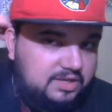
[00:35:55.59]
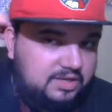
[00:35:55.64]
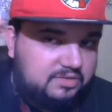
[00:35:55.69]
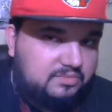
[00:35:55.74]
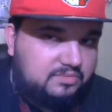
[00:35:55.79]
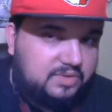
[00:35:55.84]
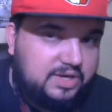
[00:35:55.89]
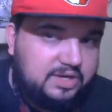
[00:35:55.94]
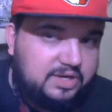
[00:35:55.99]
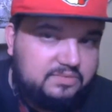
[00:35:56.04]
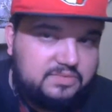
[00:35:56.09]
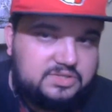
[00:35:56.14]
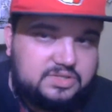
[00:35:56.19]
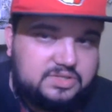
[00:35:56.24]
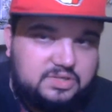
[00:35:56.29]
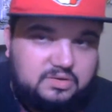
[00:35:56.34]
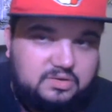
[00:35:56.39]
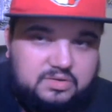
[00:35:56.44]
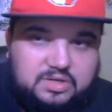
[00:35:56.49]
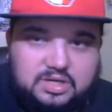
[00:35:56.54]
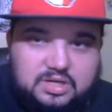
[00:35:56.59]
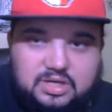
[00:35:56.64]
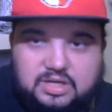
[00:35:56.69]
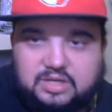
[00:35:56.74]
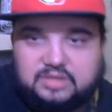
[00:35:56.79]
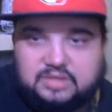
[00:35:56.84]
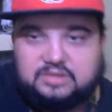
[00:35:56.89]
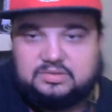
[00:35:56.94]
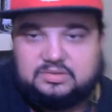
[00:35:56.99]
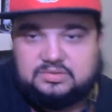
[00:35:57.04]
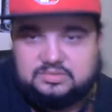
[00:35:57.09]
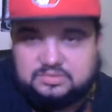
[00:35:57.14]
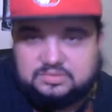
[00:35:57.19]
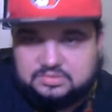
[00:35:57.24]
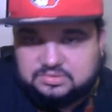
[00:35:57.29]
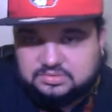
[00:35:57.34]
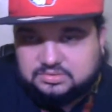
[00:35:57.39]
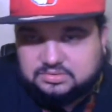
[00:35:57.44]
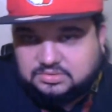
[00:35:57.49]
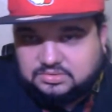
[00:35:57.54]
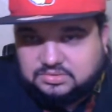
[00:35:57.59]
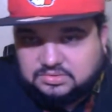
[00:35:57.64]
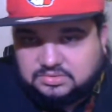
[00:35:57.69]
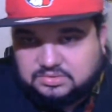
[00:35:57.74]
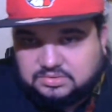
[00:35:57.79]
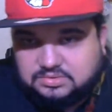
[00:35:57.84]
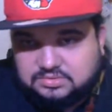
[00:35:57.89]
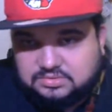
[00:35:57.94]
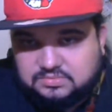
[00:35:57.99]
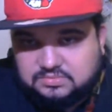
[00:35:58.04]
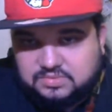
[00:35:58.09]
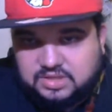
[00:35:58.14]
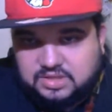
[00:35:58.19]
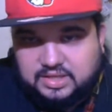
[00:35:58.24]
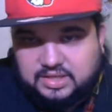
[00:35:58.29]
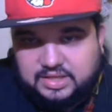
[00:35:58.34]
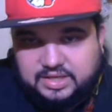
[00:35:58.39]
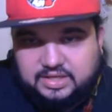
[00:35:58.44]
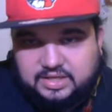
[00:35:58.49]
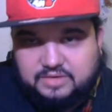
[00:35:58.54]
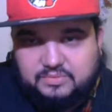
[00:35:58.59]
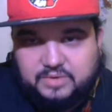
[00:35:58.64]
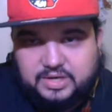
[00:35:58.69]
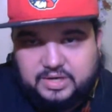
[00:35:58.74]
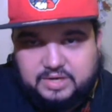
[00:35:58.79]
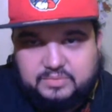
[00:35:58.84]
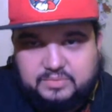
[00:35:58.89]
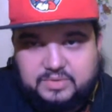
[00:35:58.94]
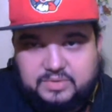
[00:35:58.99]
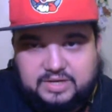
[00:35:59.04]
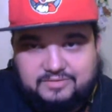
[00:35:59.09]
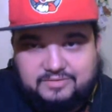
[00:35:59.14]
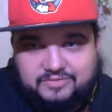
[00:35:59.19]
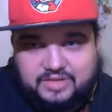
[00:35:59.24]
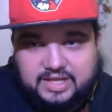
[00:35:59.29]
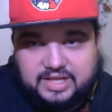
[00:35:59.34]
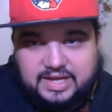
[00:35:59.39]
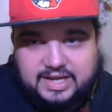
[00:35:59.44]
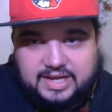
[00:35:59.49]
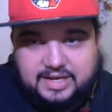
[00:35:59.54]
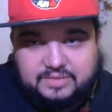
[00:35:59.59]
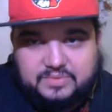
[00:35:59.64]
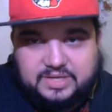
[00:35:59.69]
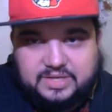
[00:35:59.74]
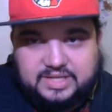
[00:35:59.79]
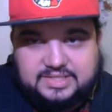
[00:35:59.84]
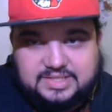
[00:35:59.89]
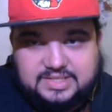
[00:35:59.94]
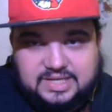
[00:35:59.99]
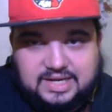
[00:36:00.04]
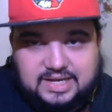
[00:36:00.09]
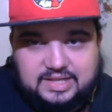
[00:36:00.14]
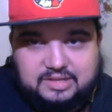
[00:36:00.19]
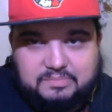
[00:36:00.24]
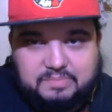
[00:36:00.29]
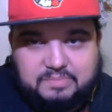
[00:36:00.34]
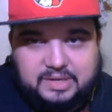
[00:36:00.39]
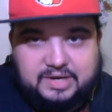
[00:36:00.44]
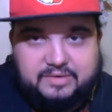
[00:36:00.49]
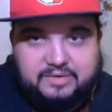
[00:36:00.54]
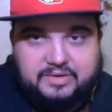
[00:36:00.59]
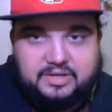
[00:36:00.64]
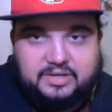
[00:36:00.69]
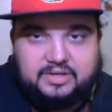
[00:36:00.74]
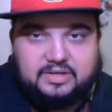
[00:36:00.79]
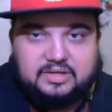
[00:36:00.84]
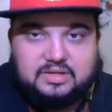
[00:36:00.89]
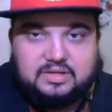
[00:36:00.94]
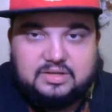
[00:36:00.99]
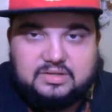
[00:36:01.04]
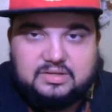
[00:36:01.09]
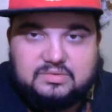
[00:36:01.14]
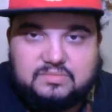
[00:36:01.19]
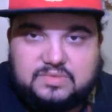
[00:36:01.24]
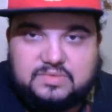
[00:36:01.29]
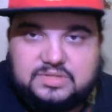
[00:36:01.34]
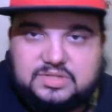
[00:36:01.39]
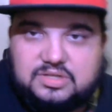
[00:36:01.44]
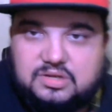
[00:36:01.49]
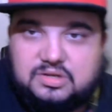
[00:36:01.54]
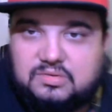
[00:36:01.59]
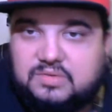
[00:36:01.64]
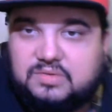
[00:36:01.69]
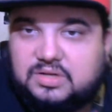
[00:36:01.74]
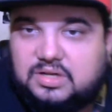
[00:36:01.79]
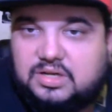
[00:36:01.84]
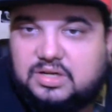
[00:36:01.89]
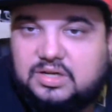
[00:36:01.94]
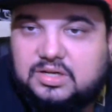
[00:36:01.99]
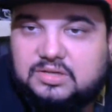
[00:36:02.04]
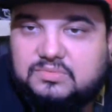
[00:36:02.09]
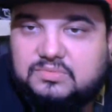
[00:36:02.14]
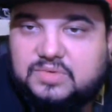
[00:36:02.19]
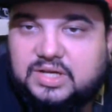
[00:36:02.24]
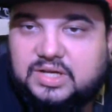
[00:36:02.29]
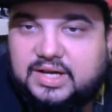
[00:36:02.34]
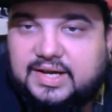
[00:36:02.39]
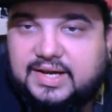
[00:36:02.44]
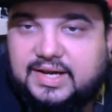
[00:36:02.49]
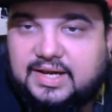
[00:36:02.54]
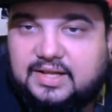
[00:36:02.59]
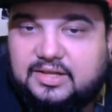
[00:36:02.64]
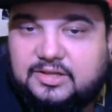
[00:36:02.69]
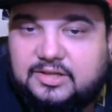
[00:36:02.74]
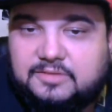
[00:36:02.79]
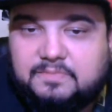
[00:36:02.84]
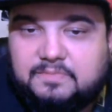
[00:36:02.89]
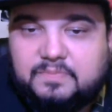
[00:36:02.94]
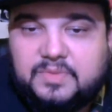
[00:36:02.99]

Red, what's going on? We got Lady Red, we got Vlad, we got Tyler Perry. What's going on? We got Alan.